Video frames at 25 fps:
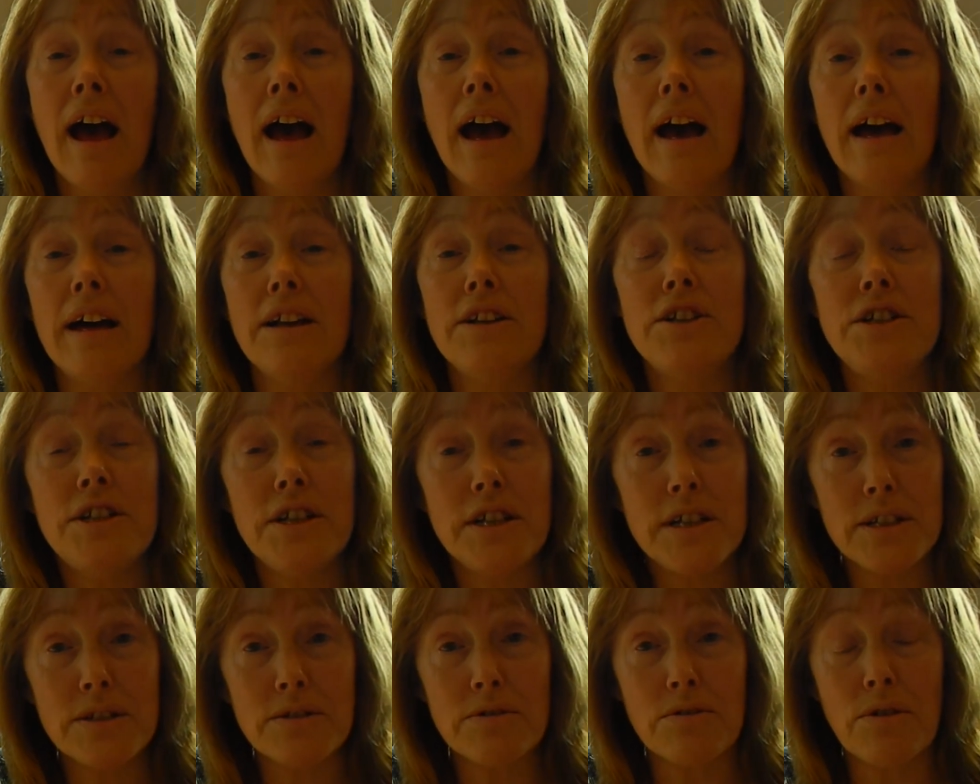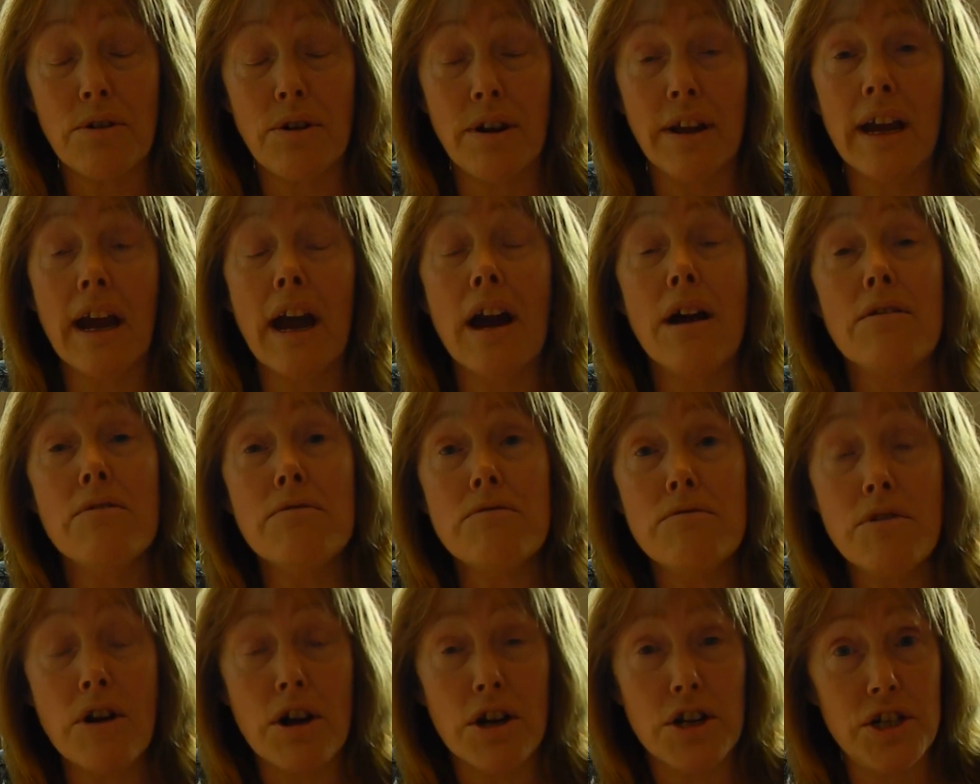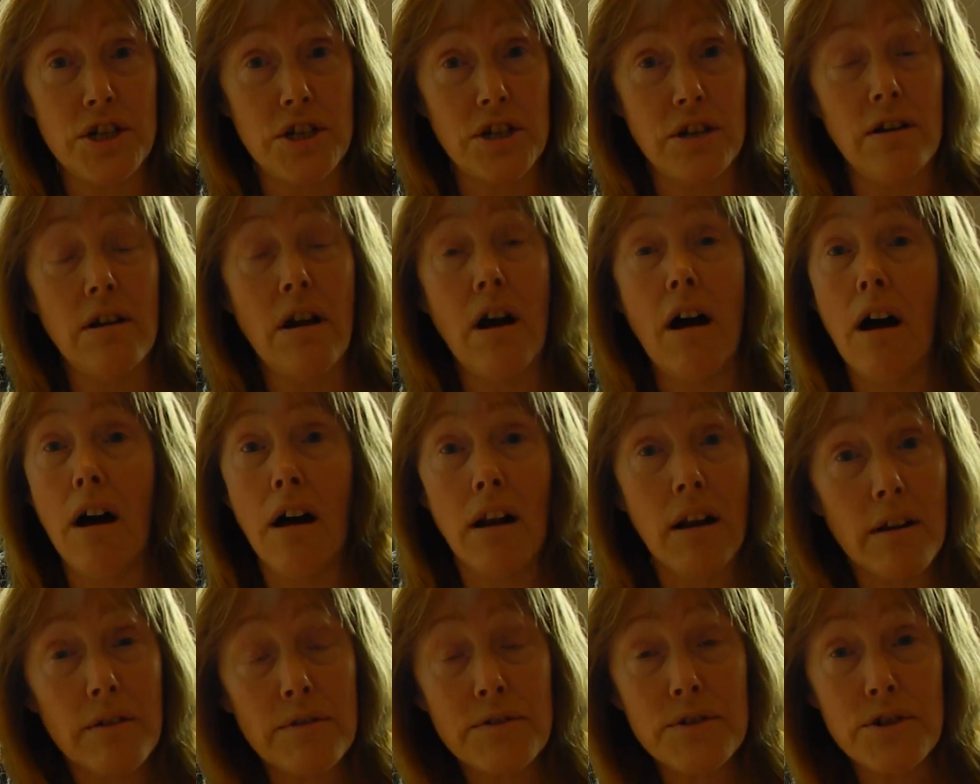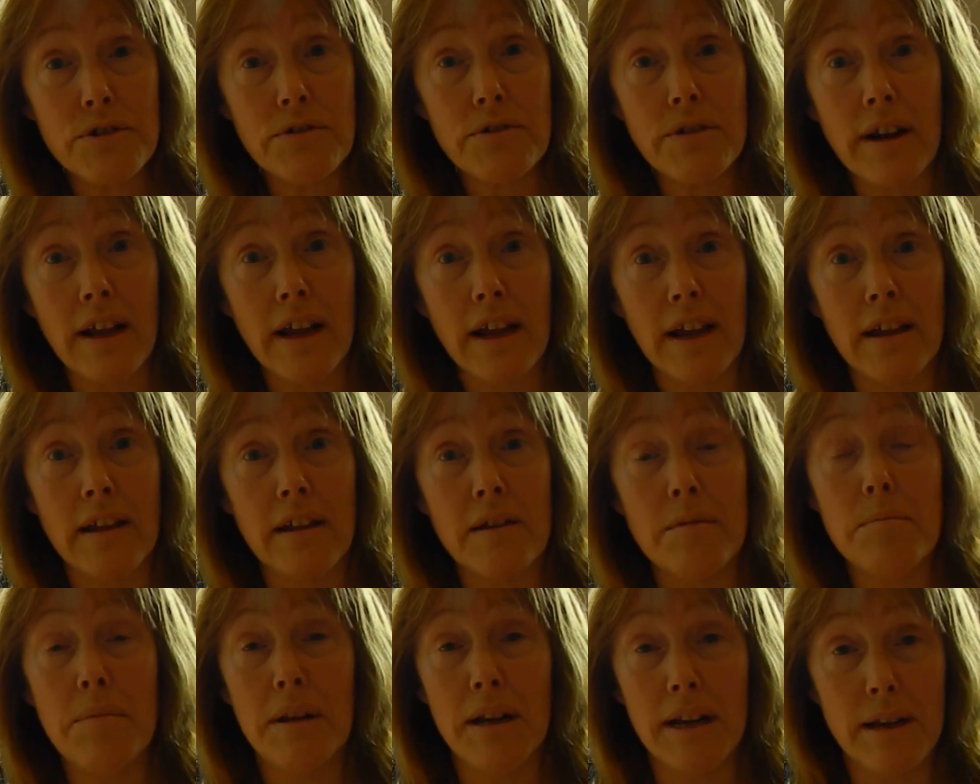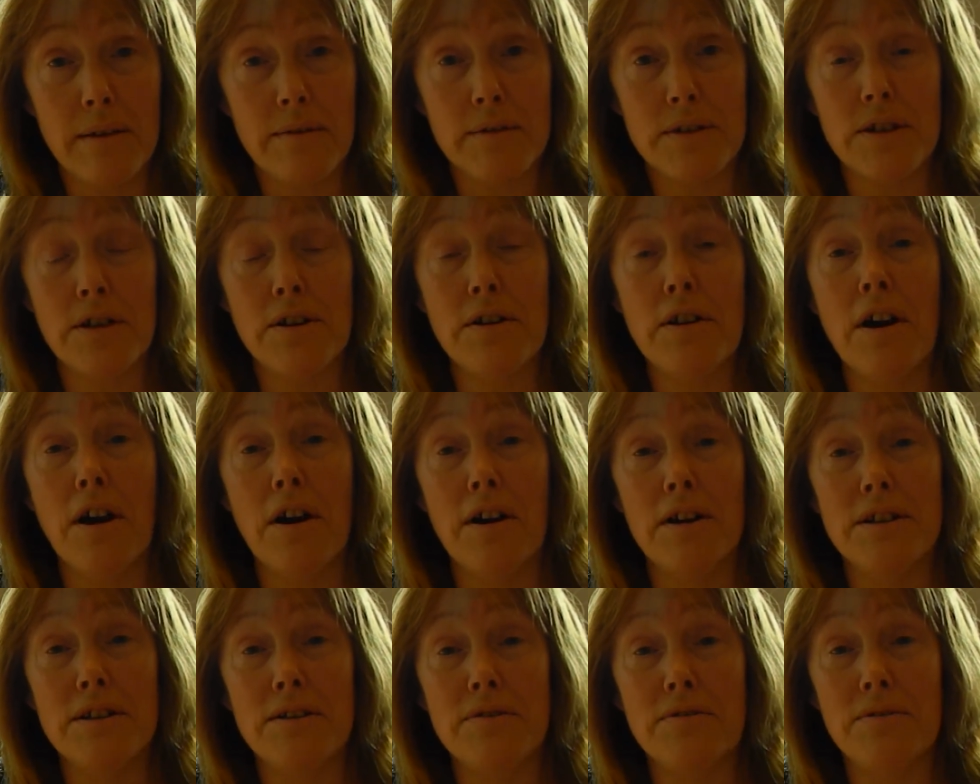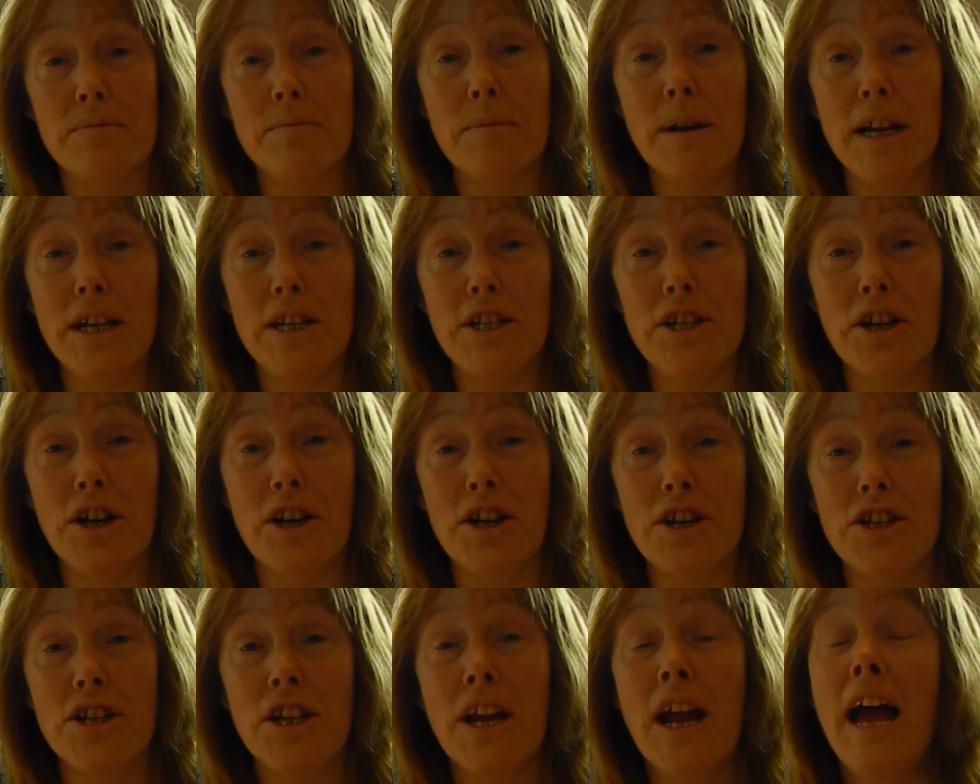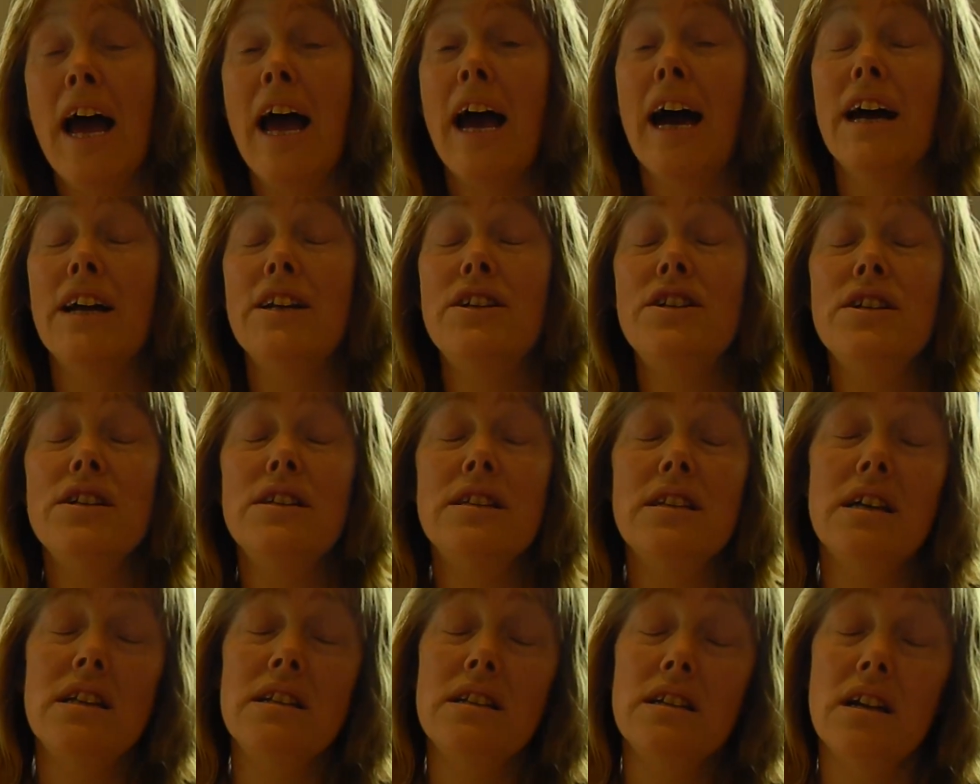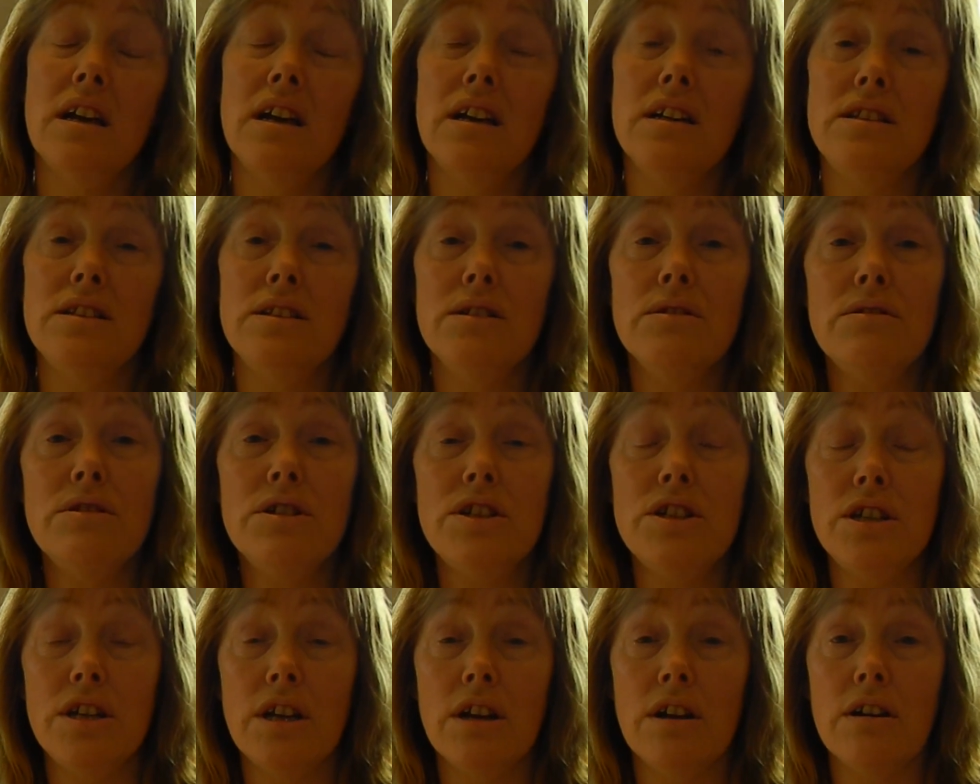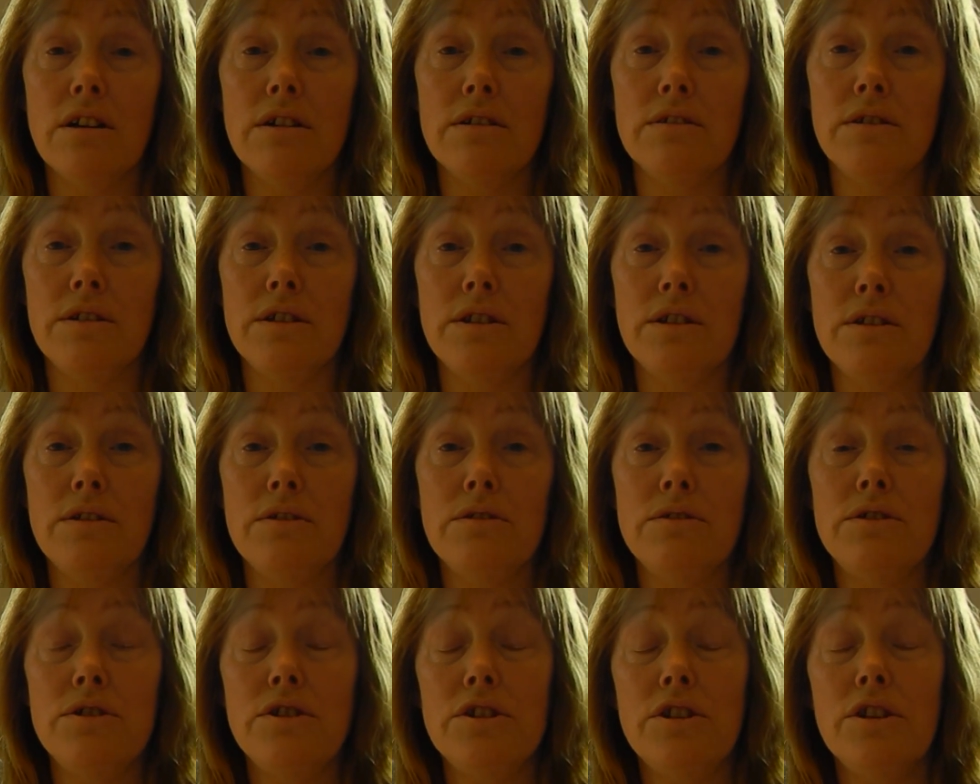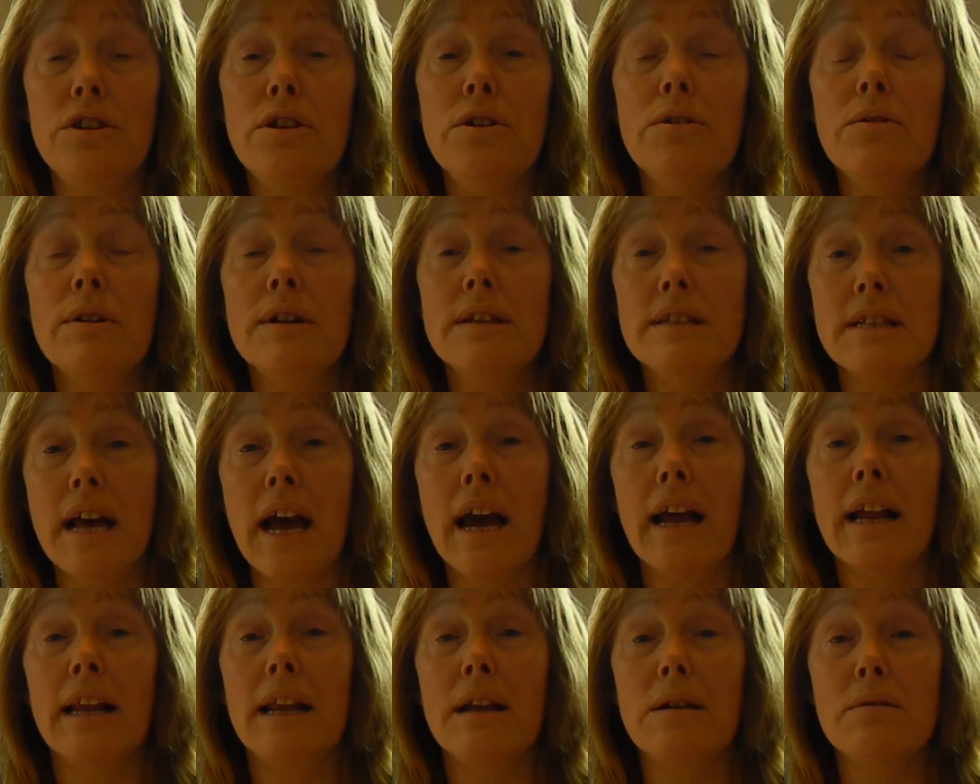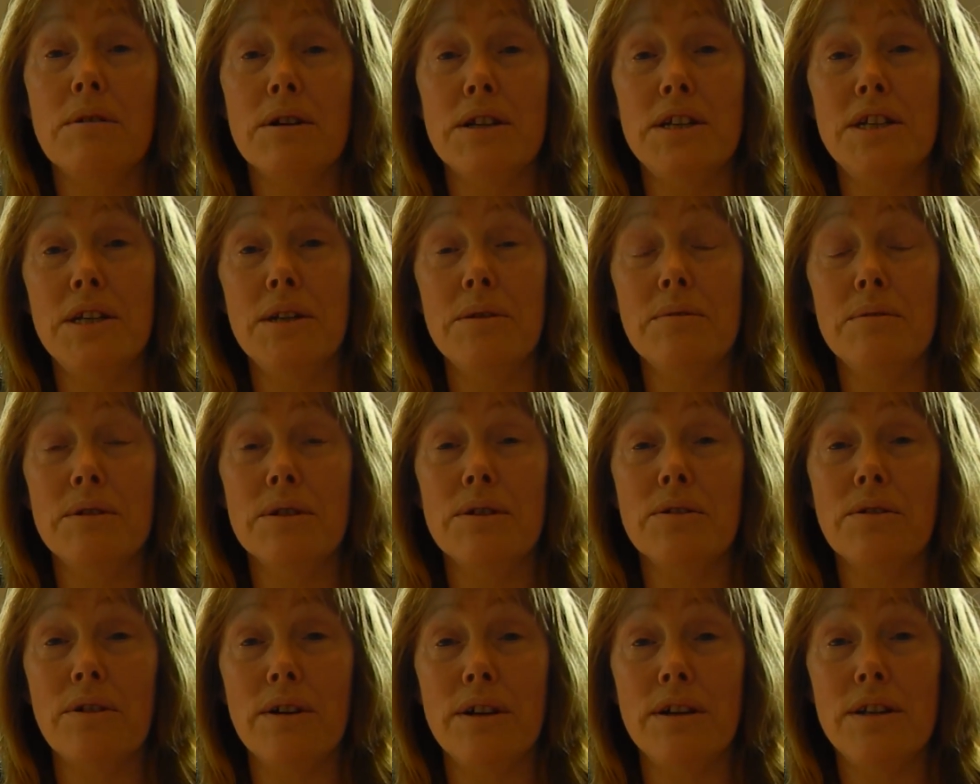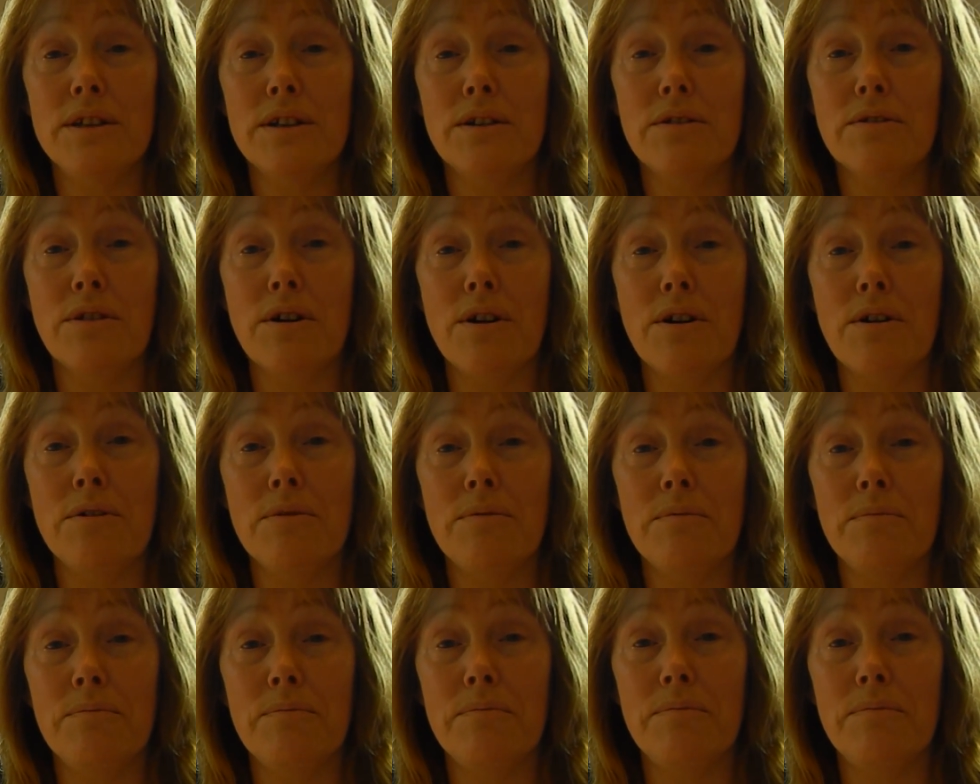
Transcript: And she's growing a Russian olive tree, believe it or not, for my Josh. And she said as soon as she heard the news, she knew exactly what she was going to grow.